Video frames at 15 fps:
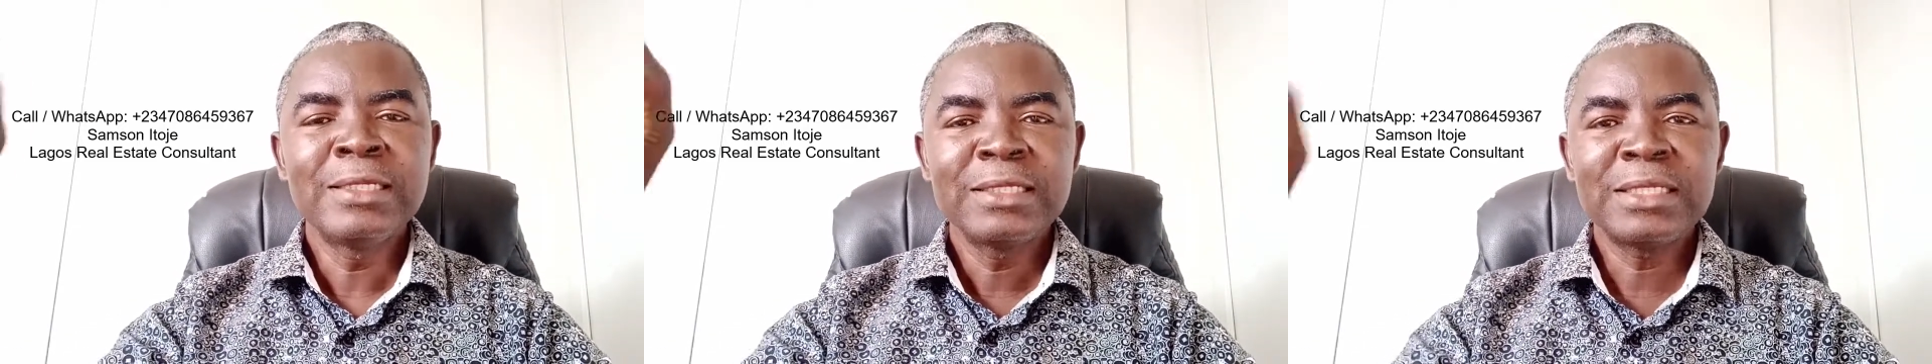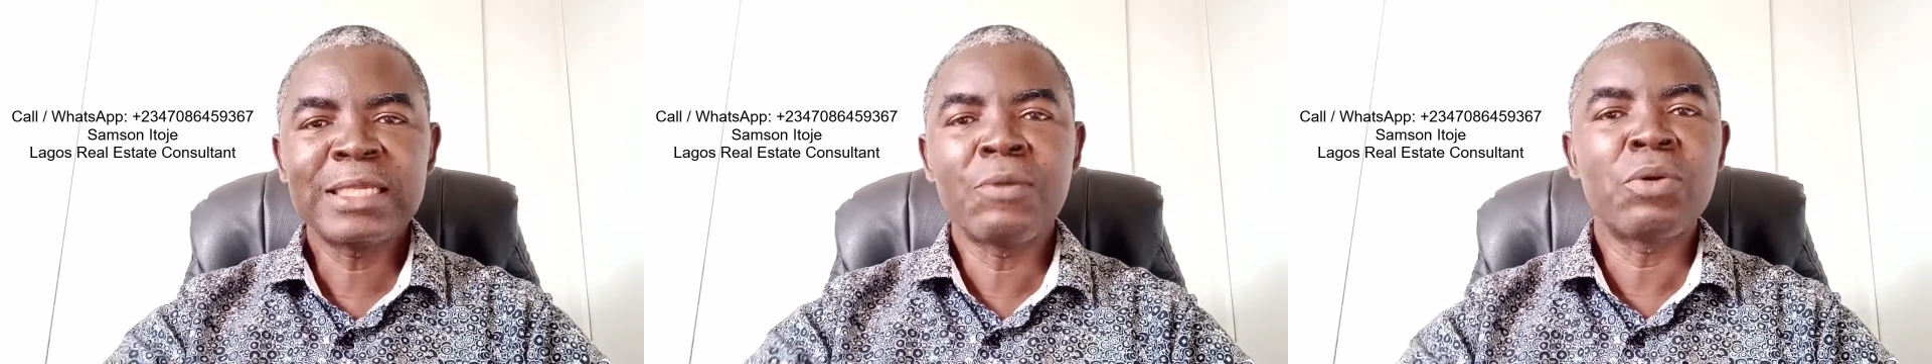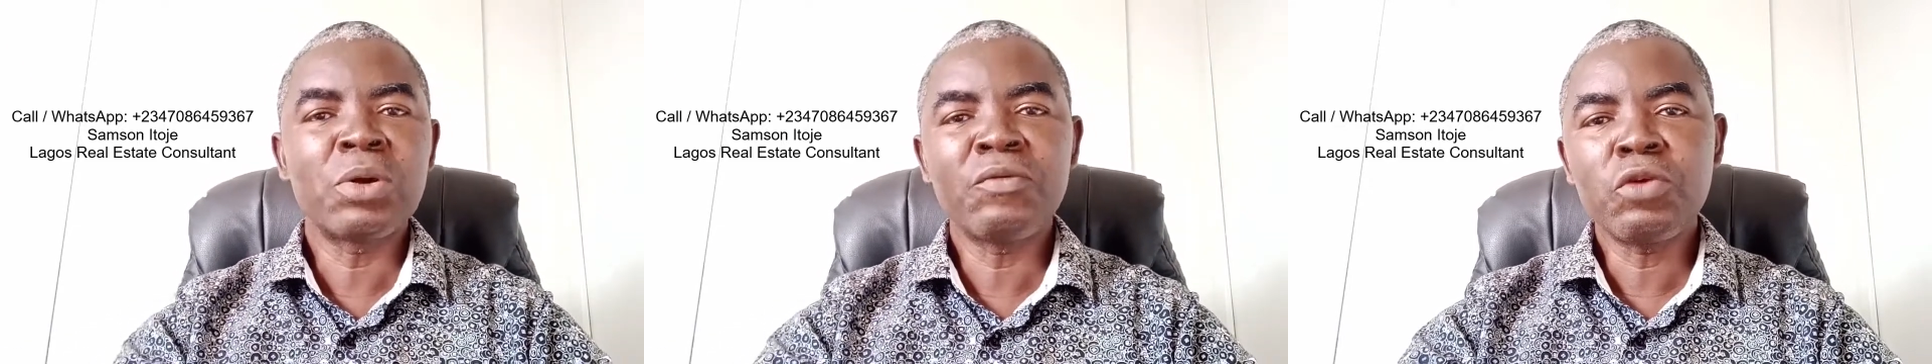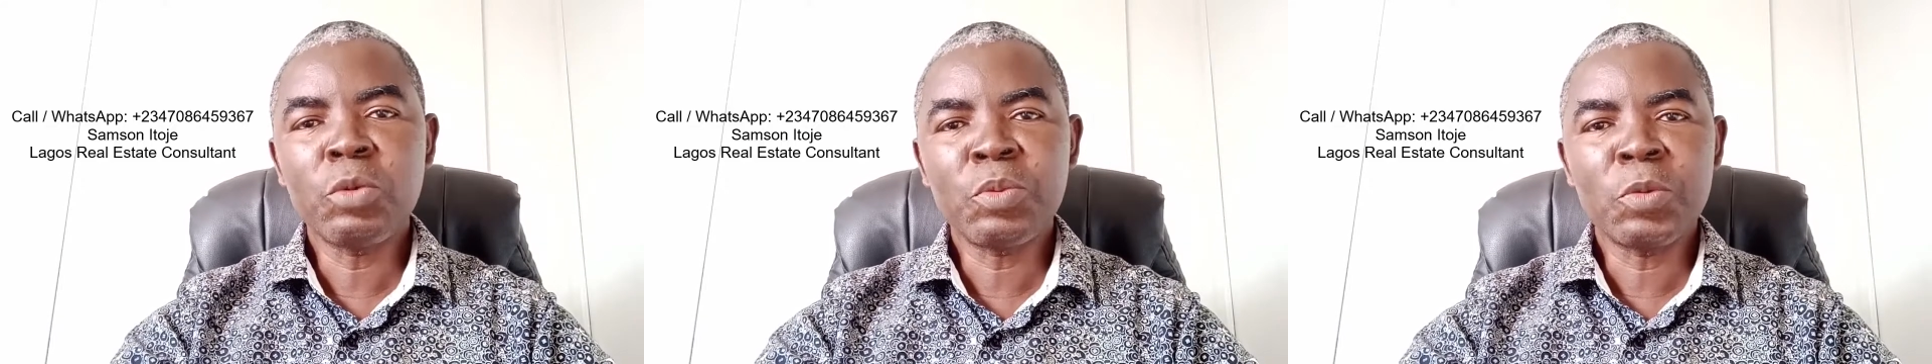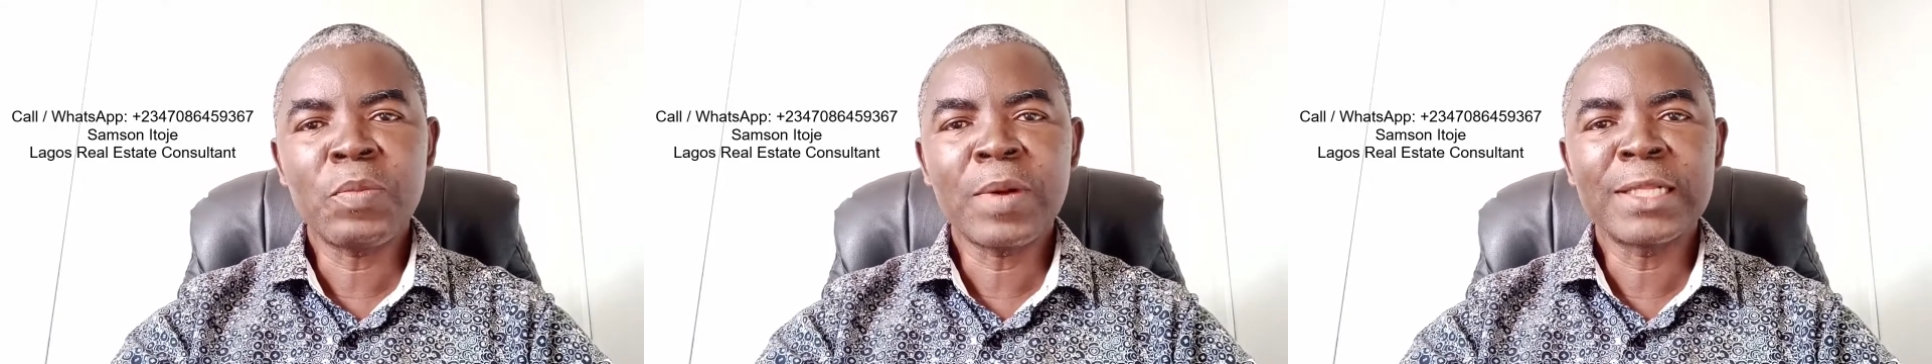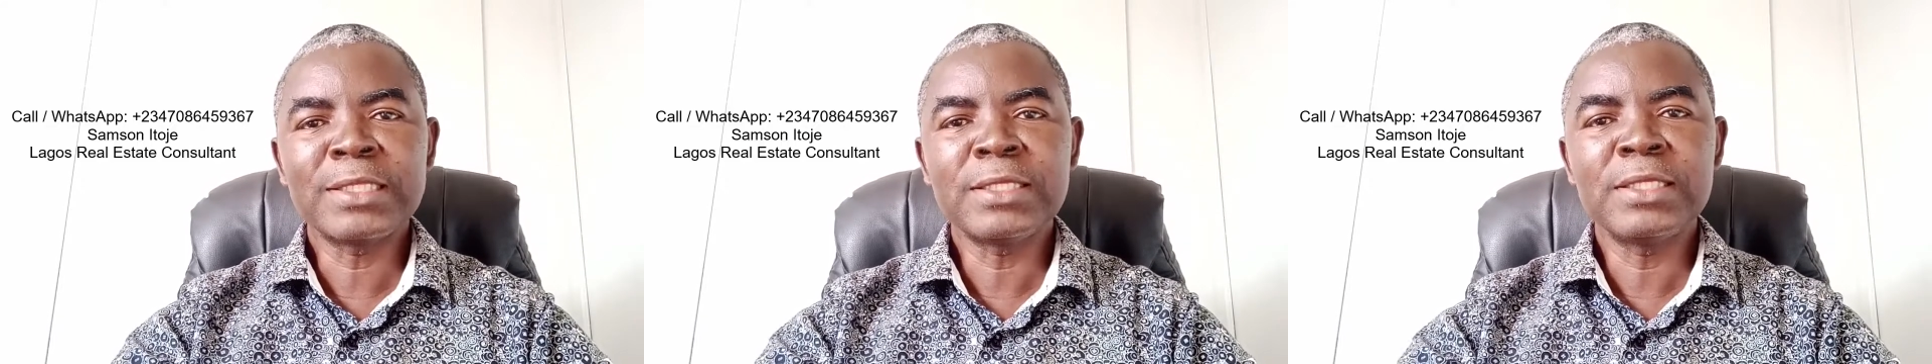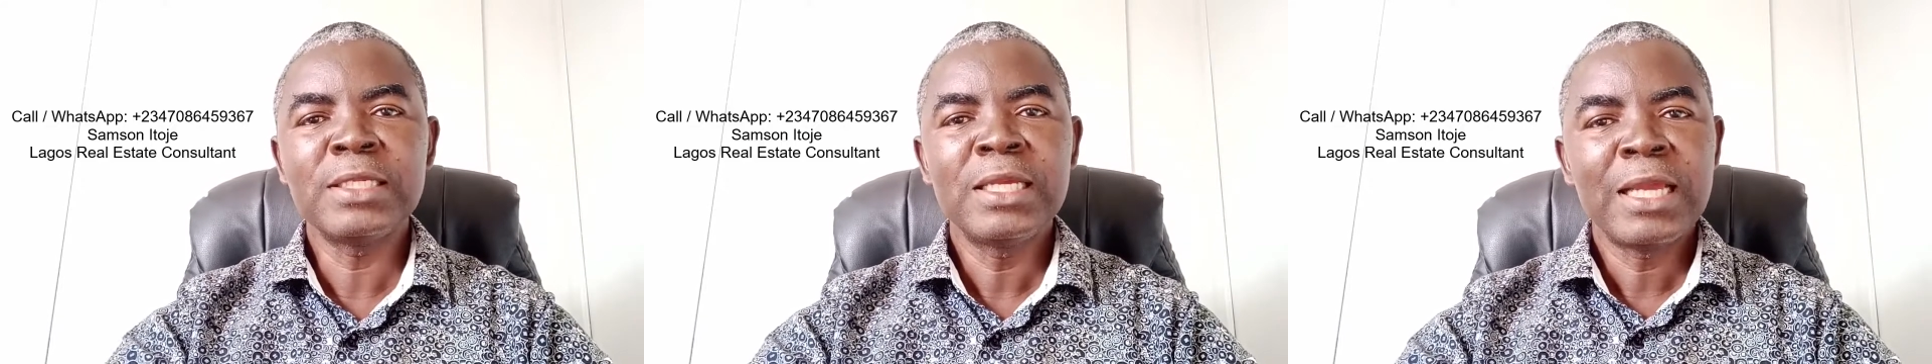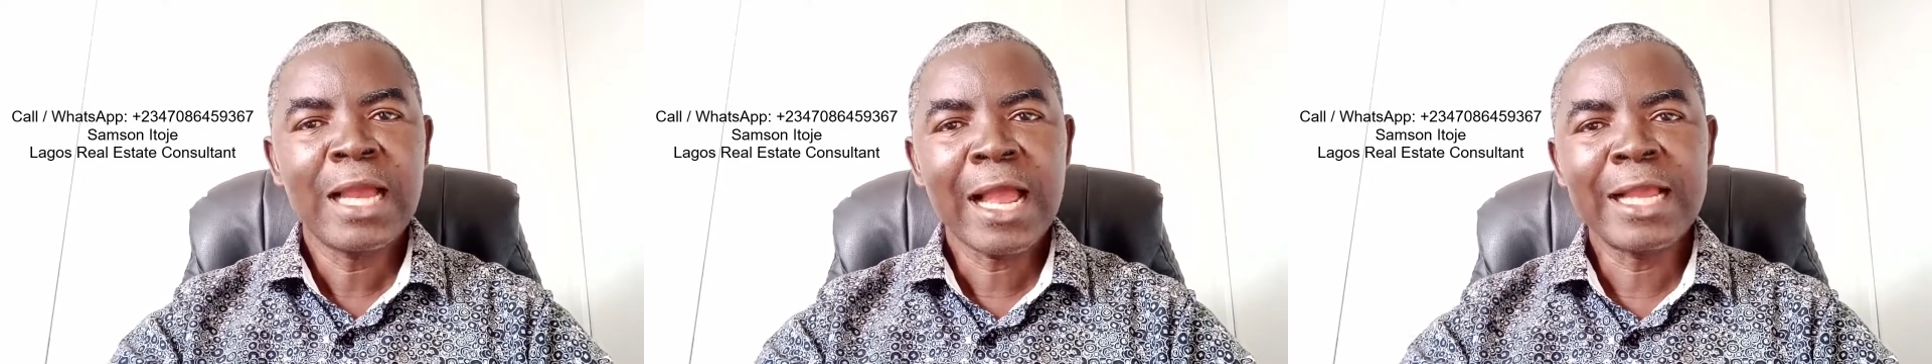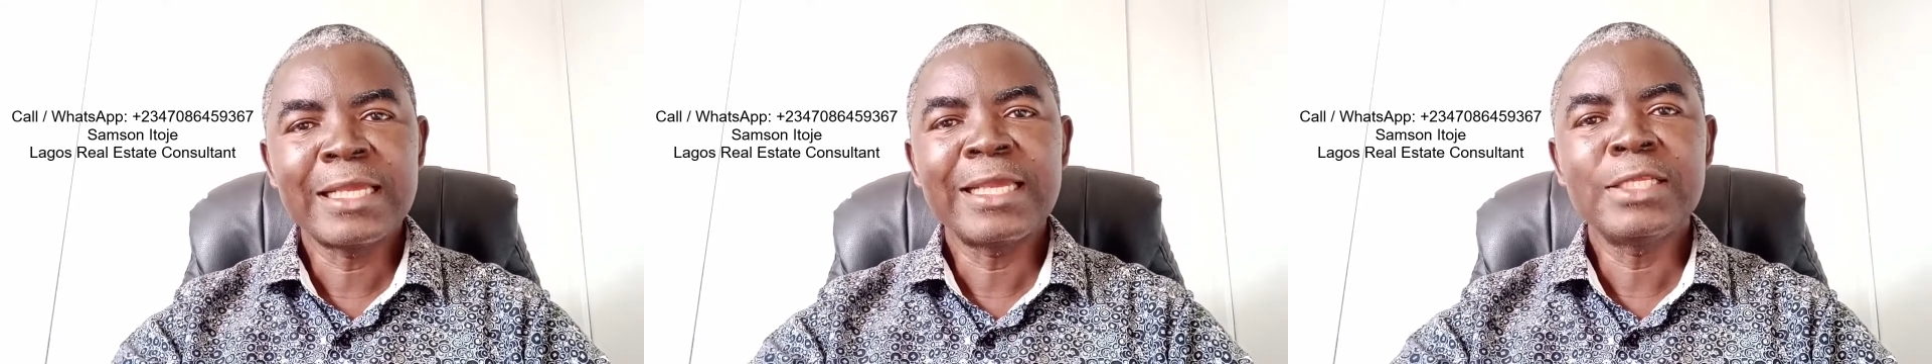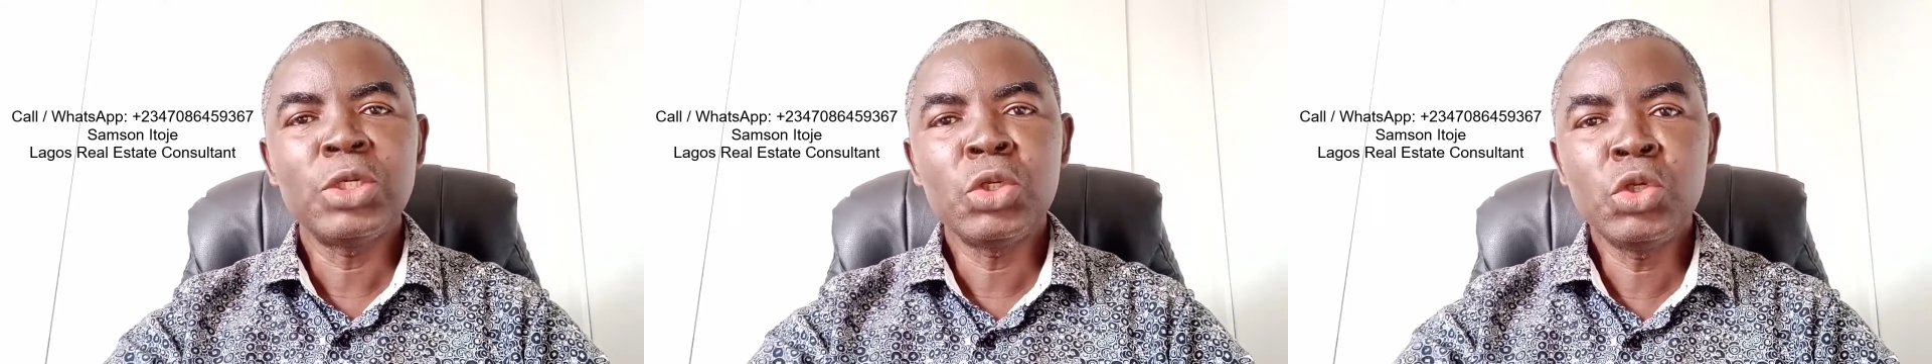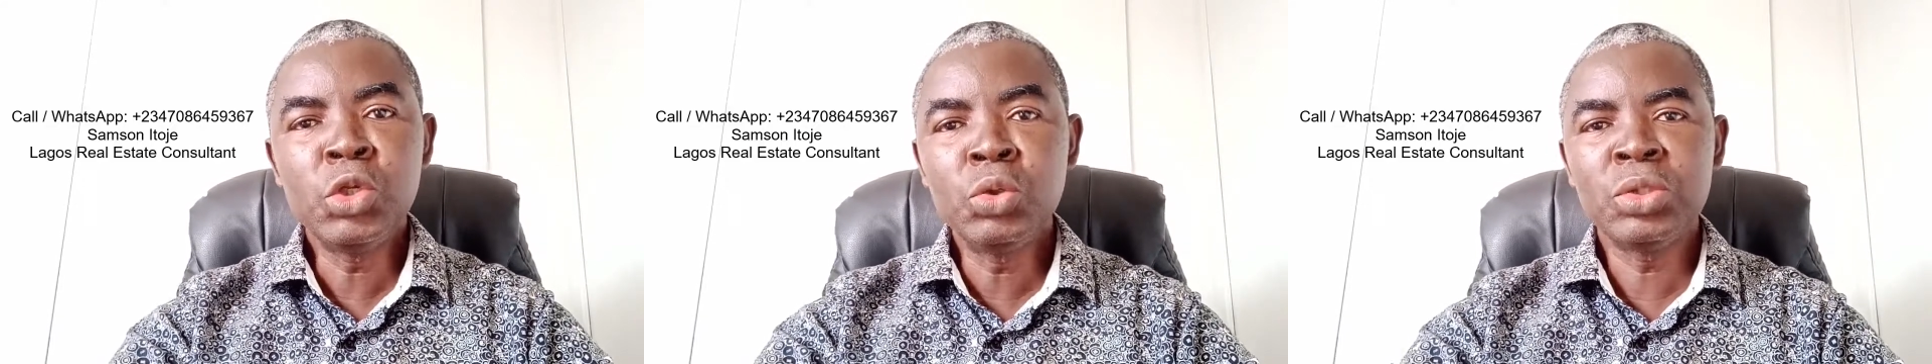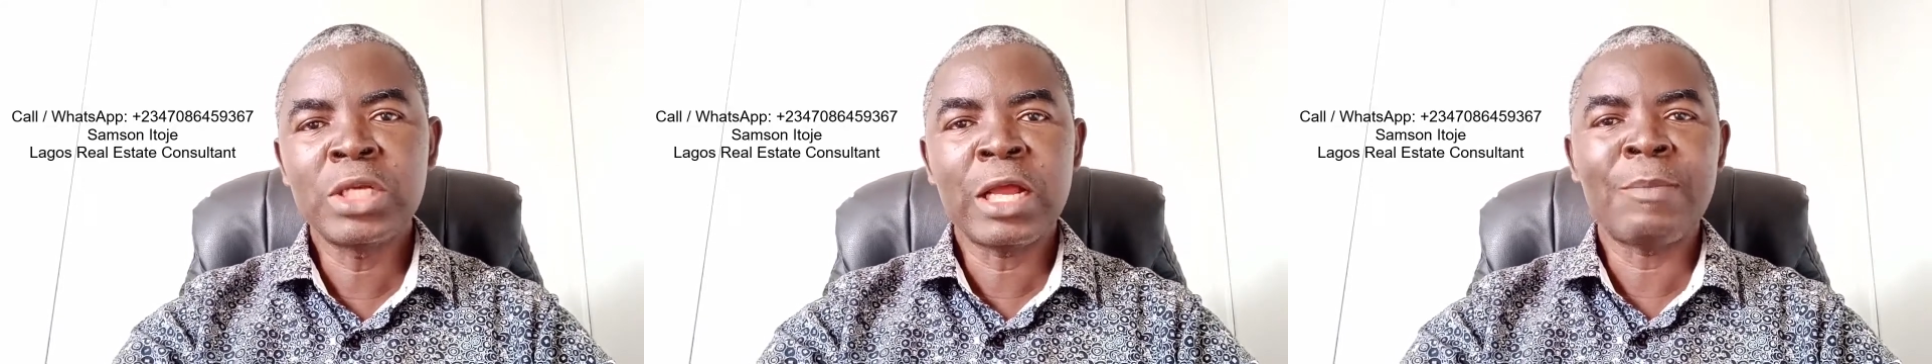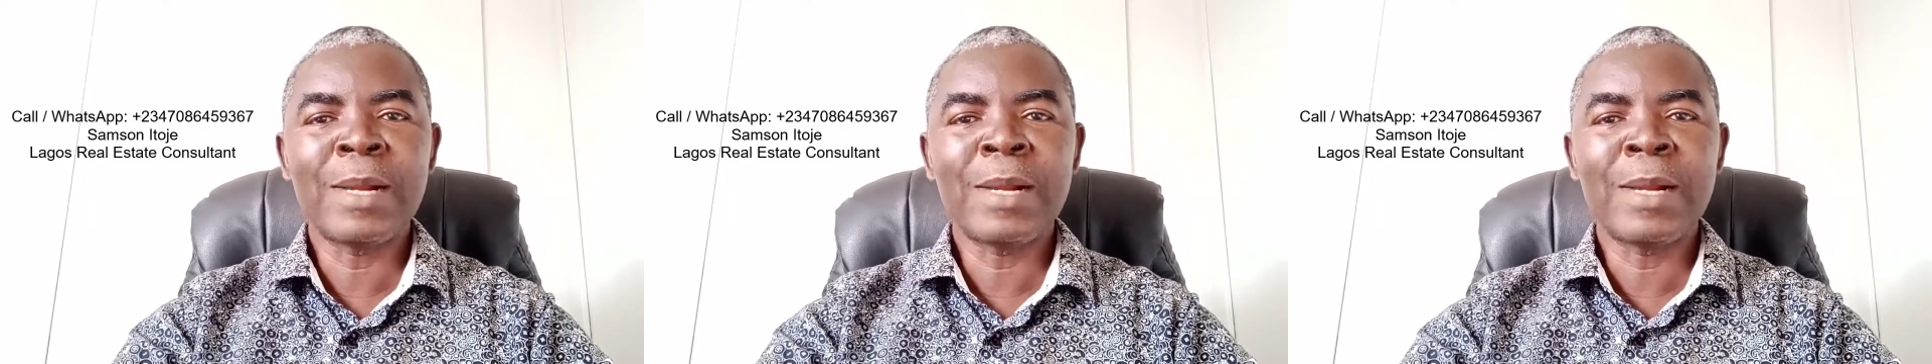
sell one of your property and get huge